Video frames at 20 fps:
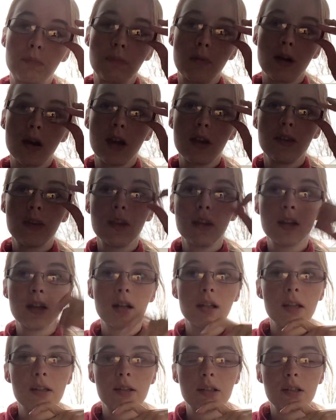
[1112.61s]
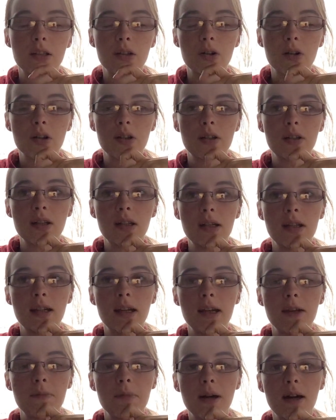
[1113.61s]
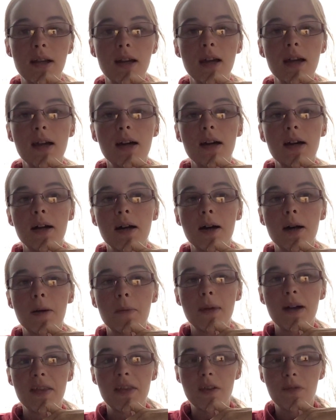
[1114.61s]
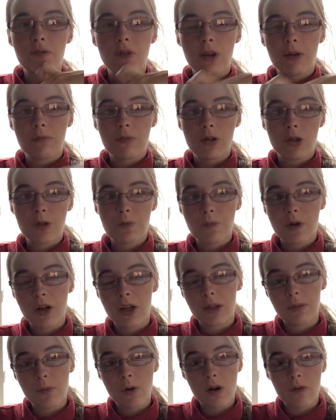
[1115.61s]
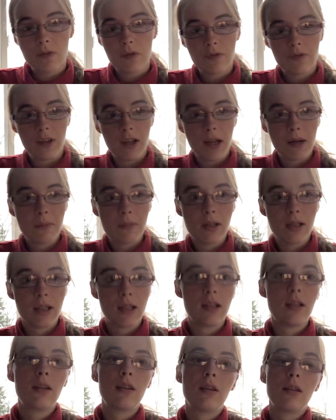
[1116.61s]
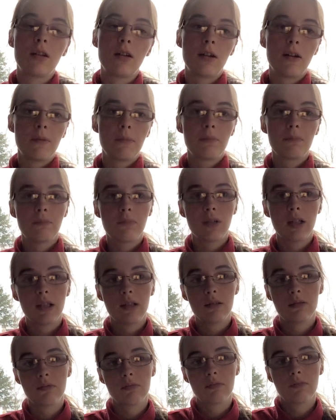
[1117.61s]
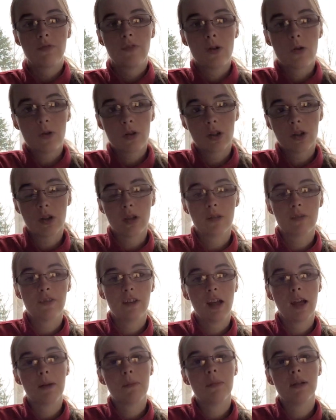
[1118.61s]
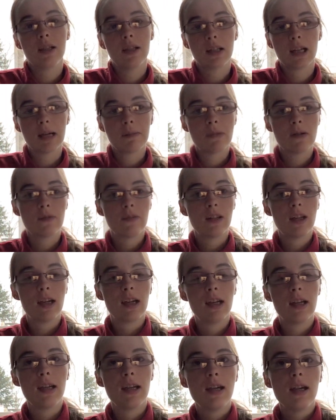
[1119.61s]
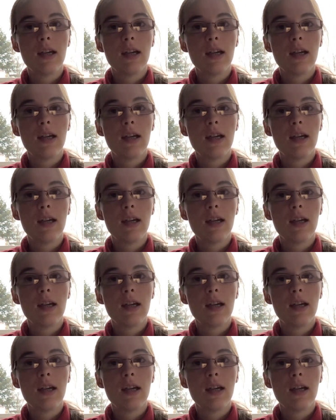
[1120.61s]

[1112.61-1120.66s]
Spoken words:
I think, unless it's on a Sunday, but I think for the most part it's more of a family, like focus on the family type of day.